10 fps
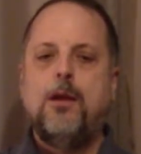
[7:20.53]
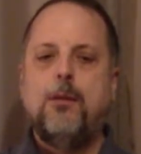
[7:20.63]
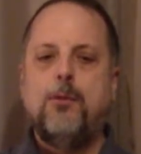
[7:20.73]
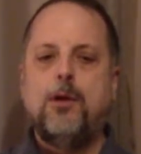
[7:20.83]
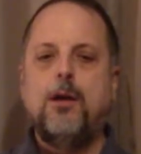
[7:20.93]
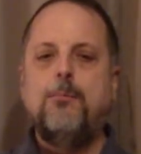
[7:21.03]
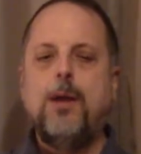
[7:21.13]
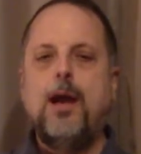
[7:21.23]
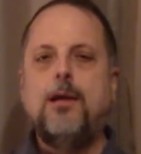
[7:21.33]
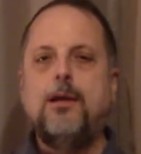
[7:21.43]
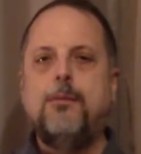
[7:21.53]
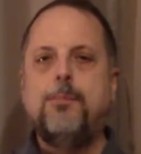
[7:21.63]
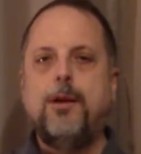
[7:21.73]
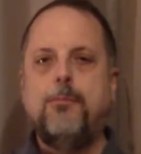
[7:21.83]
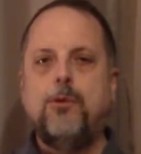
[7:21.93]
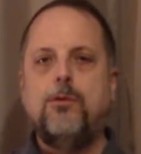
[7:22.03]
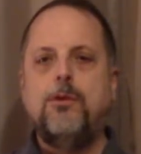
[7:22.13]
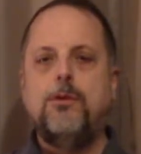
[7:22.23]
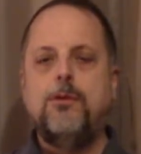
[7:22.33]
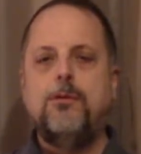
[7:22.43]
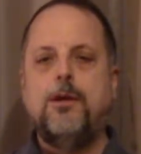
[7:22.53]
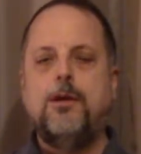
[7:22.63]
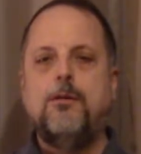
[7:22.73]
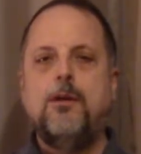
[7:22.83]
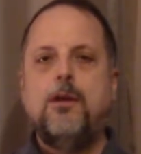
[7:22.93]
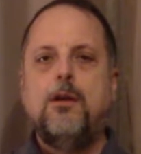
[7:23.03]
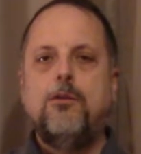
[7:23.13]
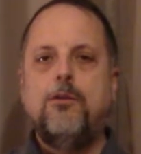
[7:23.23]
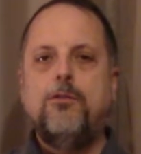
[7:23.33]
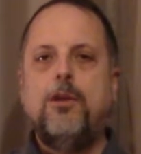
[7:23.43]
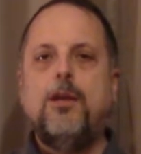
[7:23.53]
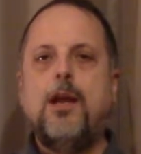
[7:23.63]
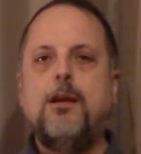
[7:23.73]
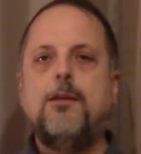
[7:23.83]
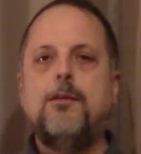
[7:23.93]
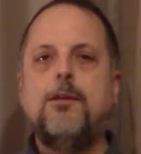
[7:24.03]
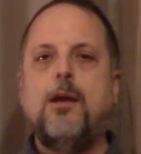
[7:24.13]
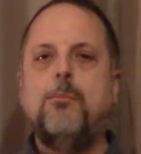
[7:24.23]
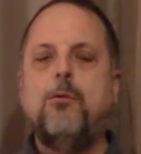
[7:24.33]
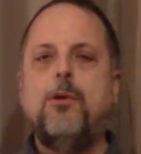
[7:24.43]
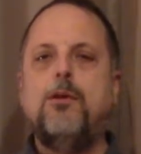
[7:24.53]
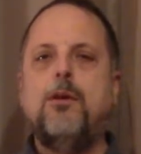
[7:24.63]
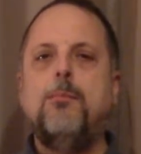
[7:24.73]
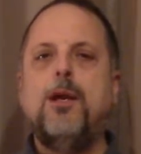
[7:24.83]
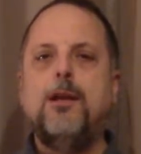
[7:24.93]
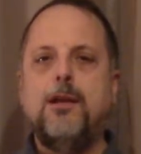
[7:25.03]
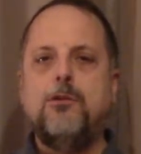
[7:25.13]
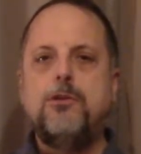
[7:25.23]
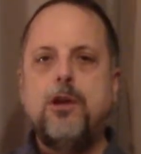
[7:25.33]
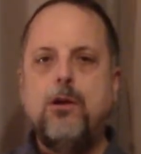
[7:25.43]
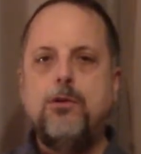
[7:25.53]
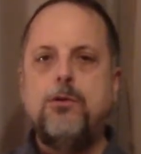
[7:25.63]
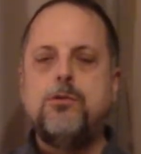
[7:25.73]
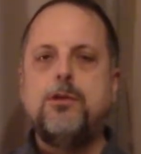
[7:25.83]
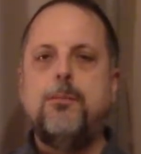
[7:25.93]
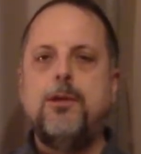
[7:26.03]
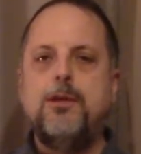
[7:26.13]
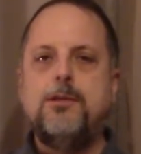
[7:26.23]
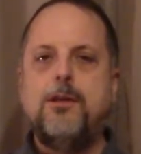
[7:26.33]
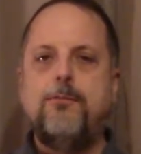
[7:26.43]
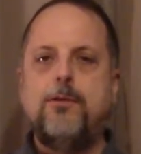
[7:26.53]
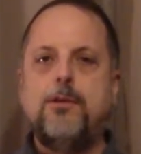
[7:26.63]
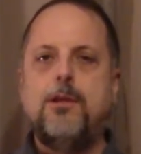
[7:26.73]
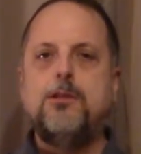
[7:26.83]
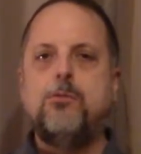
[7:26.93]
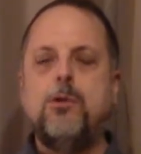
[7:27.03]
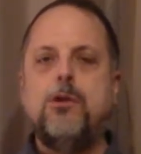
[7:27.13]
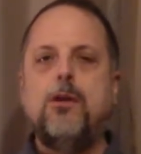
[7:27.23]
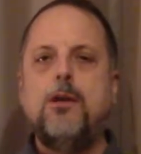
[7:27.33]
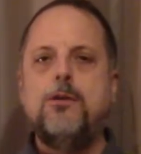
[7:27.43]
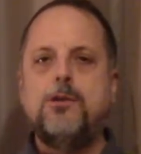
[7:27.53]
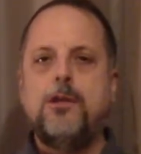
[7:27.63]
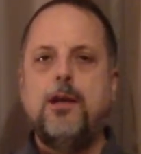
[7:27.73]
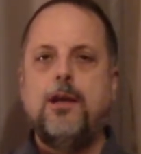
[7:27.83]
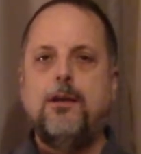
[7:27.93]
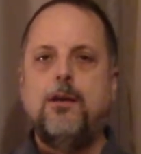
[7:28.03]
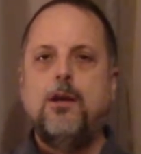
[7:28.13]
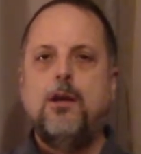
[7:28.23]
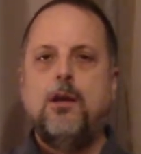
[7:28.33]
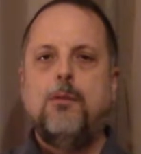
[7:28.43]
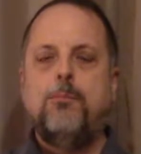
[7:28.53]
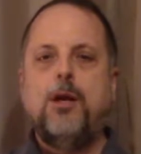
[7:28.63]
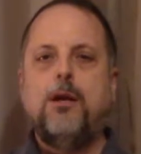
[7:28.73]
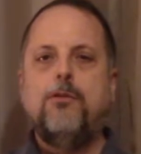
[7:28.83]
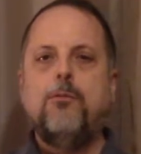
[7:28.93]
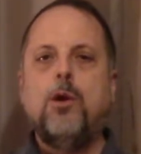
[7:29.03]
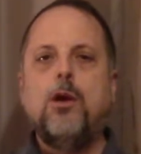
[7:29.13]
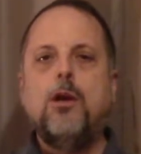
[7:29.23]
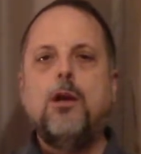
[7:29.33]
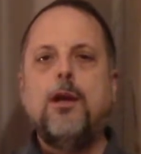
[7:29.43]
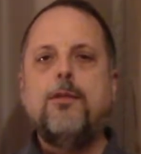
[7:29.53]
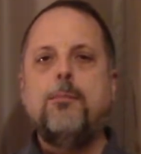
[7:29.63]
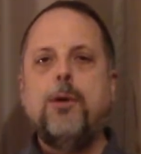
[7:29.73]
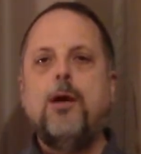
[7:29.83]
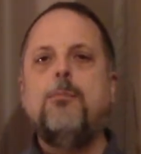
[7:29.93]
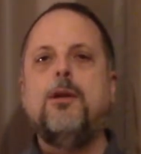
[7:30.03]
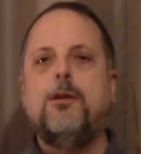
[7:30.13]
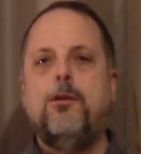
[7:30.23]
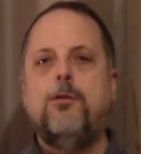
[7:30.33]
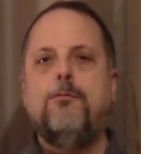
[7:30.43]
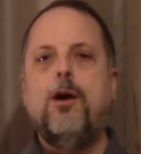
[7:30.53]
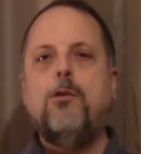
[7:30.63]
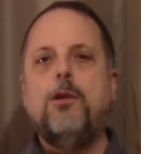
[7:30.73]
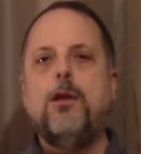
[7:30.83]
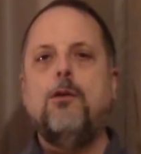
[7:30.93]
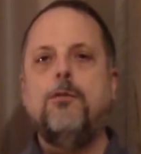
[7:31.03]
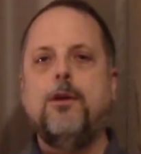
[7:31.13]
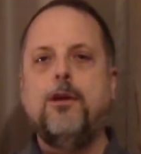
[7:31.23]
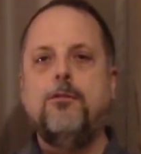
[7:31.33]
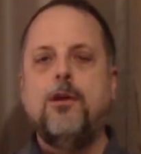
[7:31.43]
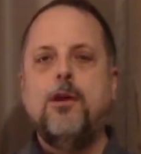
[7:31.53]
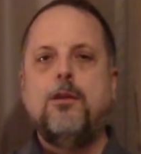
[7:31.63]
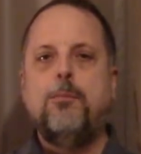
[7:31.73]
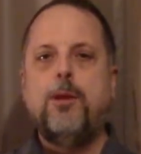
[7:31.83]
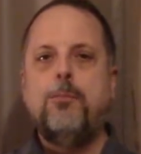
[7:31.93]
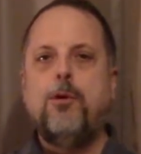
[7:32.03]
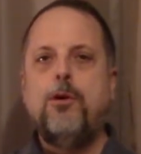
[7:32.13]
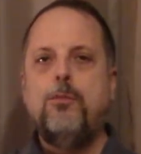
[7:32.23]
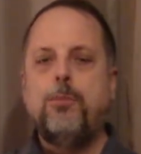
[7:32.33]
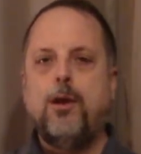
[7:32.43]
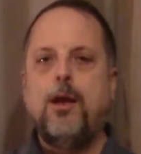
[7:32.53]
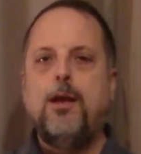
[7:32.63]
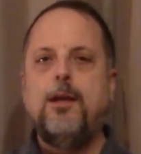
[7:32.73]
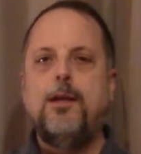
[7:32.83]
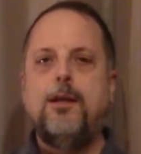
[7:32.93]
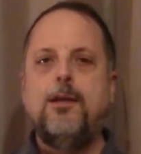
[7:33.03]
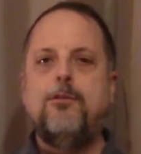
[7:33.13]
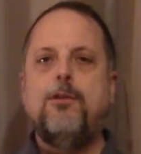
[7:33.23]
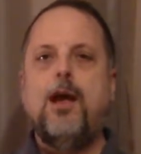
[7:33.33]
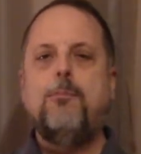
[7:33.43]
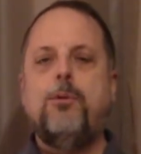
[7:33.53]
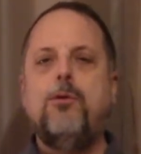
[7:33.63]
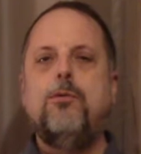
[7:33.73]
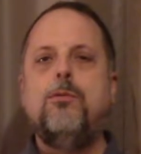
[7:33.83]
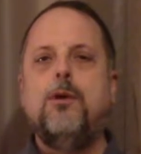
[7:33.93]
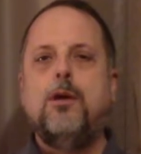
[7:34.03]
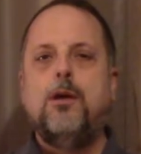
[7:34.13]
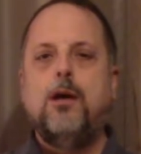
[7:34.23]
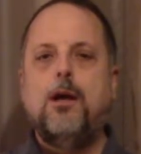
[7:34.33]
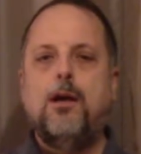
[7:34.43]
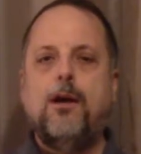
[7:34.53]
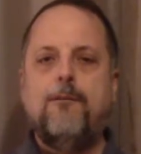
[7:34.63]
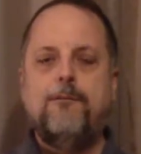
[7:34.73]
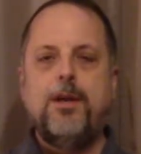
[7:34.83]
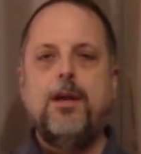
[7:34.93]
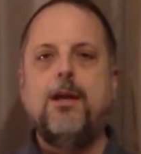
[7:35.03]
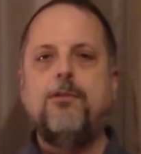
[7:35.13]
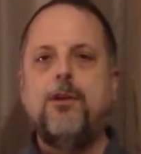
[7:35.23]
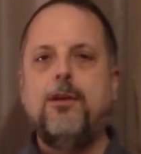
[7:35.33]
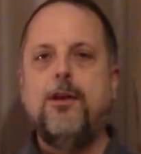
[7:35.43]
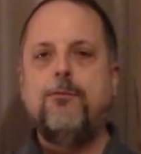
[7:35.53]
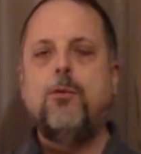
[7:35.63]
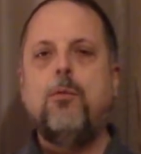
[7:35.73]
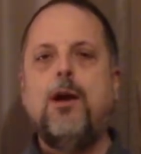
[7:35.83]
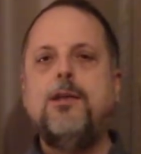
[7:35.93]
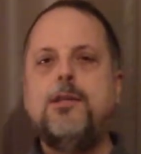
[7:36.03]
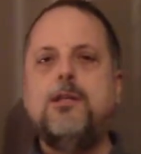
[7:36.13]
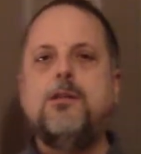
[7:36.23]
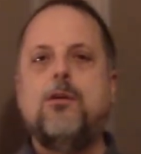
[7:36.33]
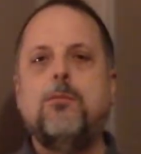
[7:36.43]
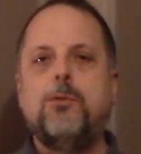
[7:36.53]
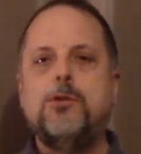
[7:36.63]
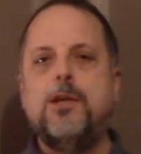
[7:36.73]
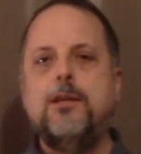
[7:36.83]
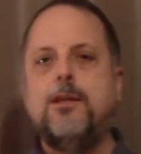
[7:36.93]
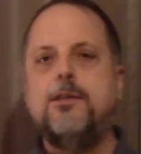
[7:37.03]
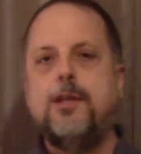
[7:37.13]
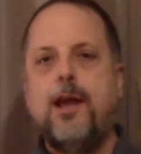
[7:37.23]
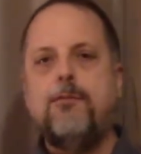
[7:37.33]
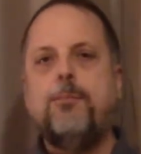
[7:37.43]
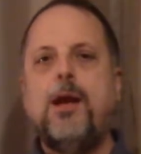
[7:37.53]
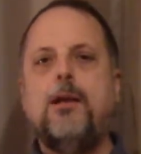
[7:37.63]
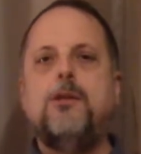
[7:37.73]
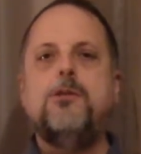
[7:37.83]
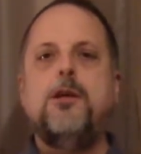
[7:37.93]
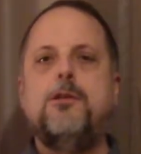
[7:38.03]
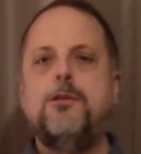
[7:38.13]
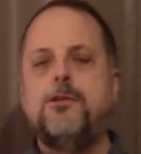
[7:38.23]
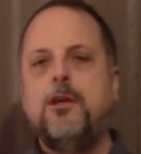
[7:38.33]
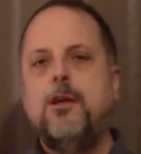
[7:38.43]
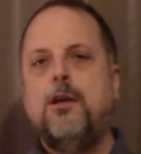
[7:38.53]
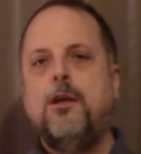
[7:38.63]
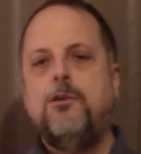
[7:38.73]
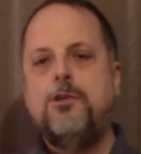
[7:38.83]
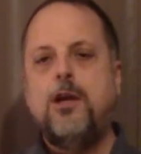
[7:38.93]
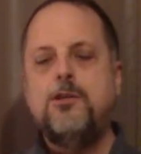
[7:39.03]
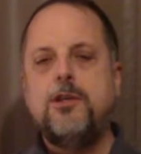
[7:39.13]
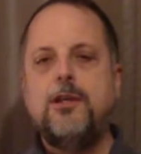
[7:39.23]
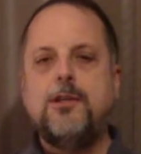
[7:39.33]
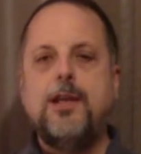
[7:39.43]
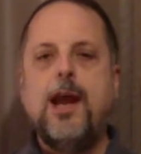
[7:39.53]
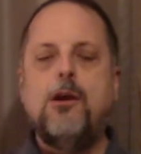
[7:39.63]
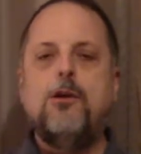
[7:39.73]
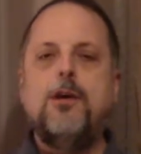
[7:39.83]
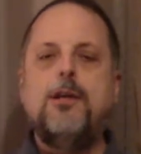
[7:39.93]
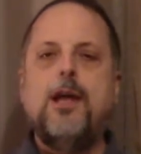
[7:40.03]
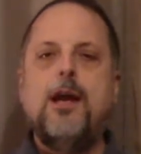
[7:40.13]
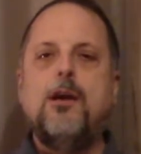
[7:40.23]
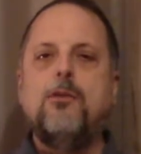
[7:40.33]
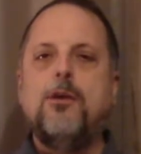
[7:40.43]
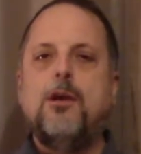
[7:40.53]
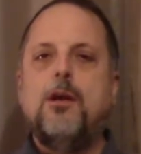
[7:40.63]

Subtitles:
I'm gonna come back up, and I'm going to just sit down at the table with you a minute and show you some of these different things to where you'll understand, because we're going to let the public do the voting on this. The people who play in inside pool events and different ways he's going to present this, and have a panel of judges judging it to narrow it down.